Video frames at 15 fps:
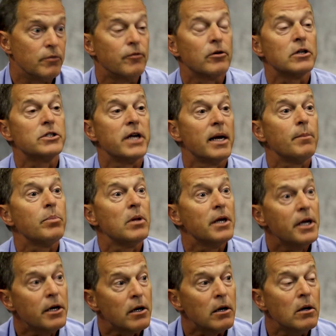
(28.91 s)
For example,
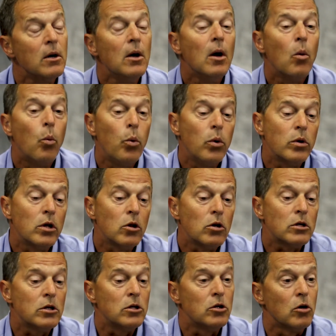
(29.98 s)
here we would look at